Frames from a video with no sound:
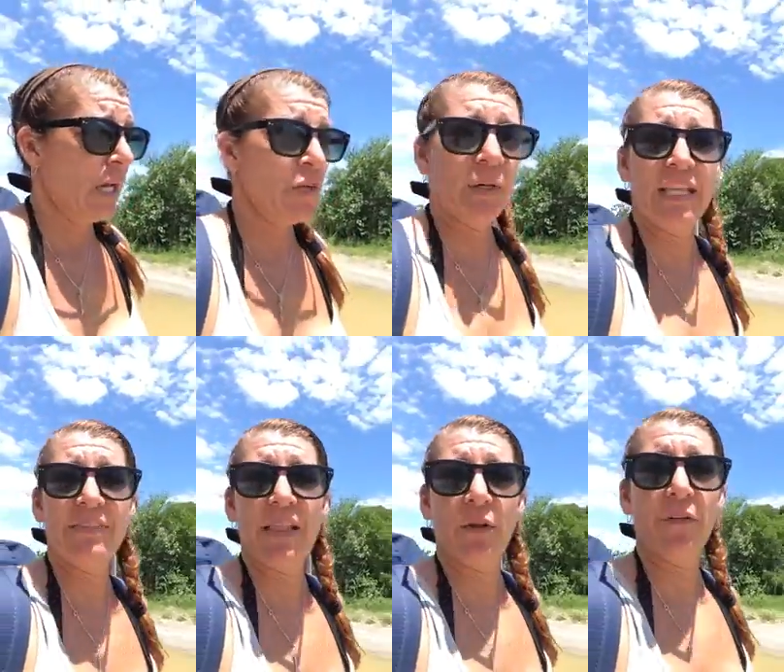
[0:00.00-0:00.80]
I just wanted to
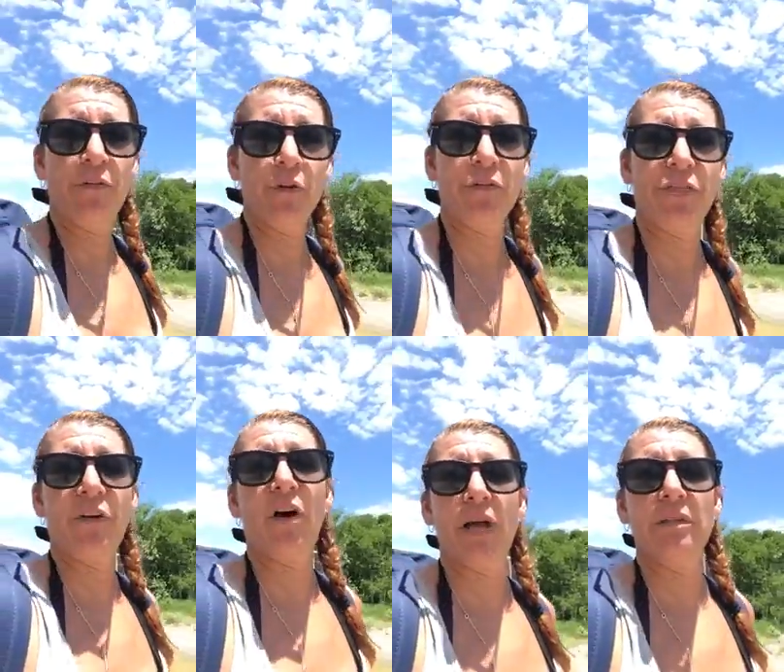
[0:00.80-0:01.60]
give that little food for
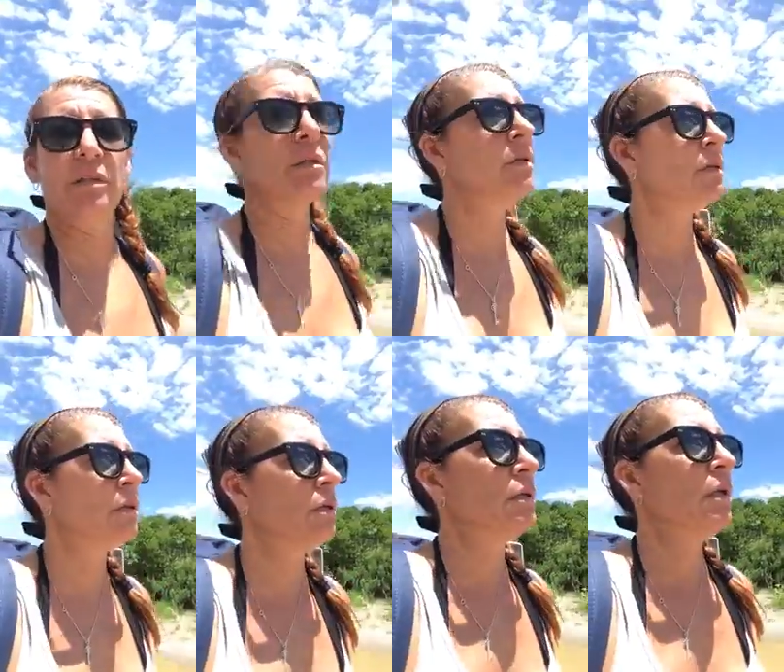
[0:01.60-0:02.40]
thought.
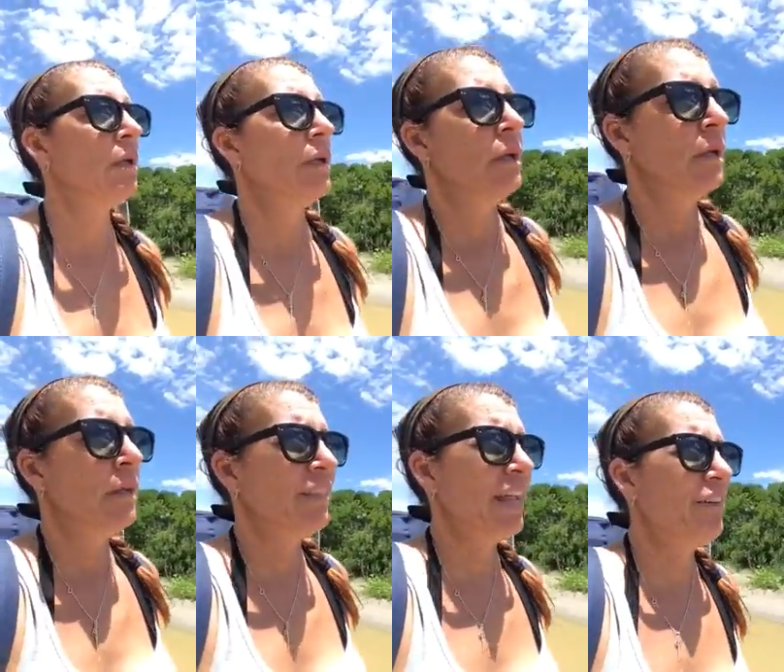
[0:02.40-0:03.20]

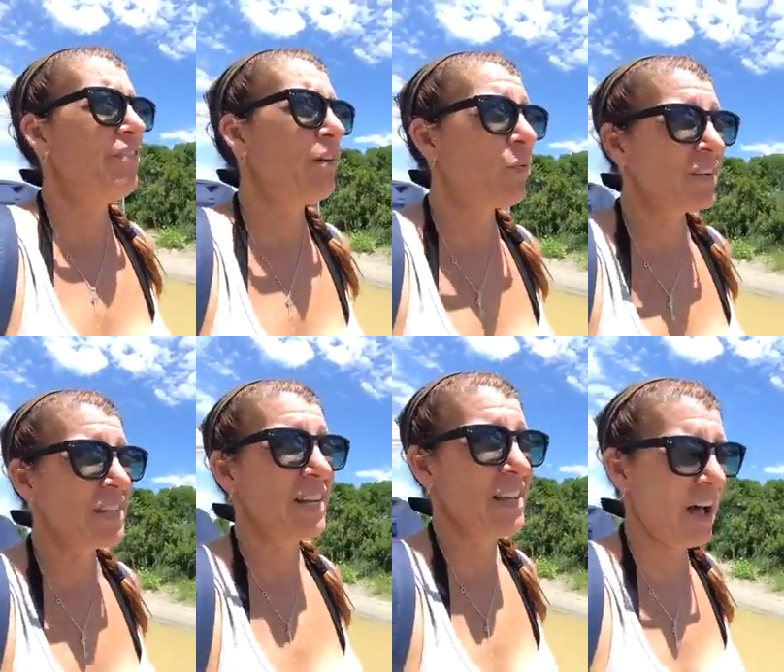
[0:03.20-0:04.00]
That if there
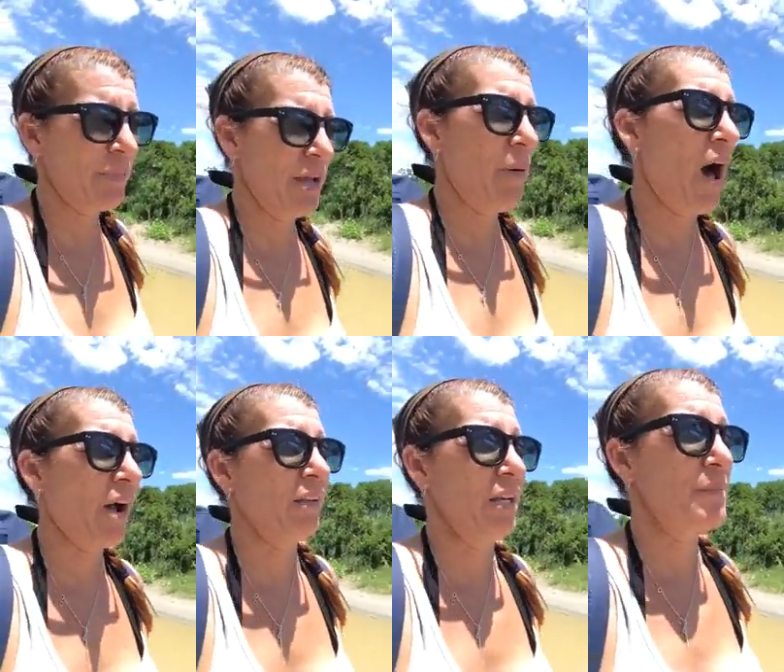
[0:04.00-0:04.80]
wasn't a zombie
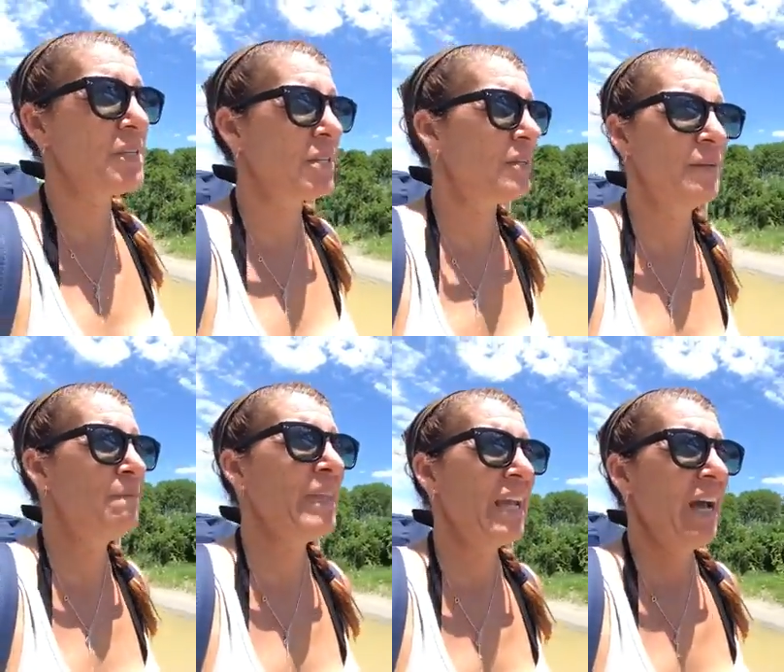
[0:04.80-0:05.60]
apocalypse,
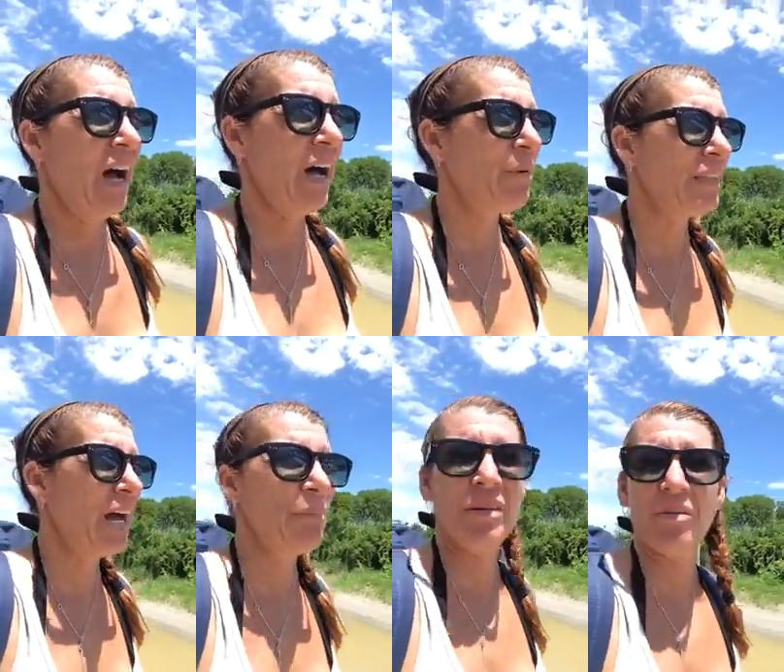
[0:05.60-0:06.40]
I would
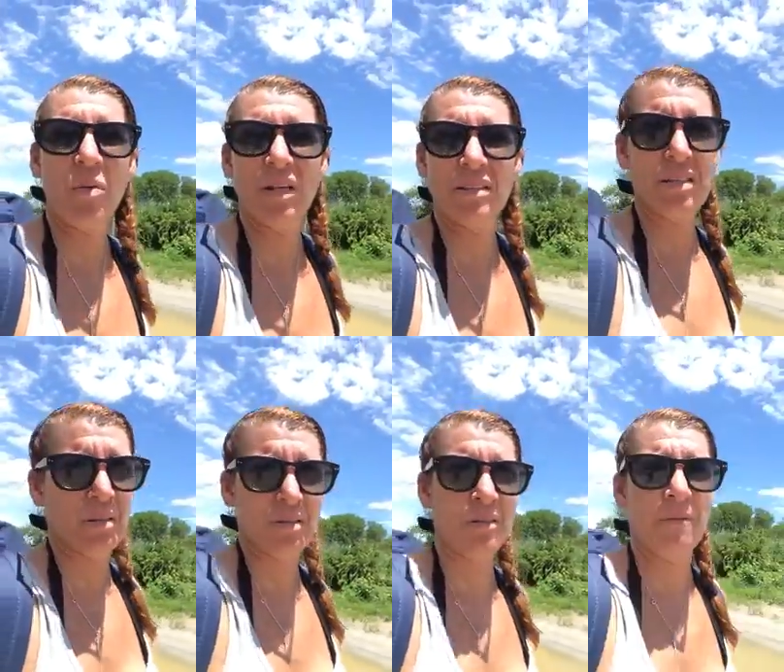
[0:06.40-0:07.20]
not be the one
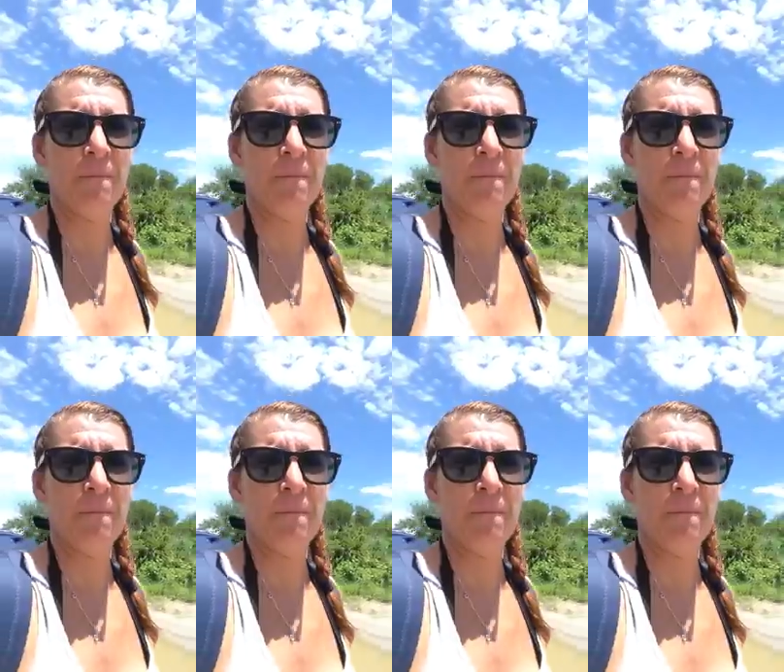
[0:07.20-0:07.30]
to